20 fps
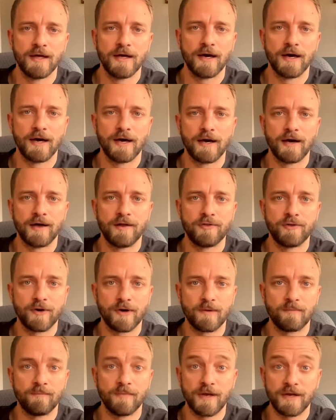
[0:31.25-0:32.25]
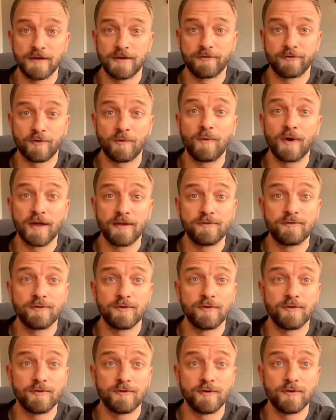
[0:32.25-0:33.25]
uh, there are many different ways
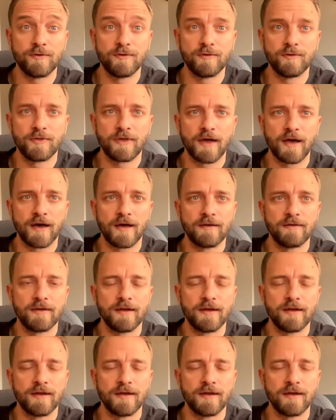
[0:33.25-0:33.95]
to, to do that.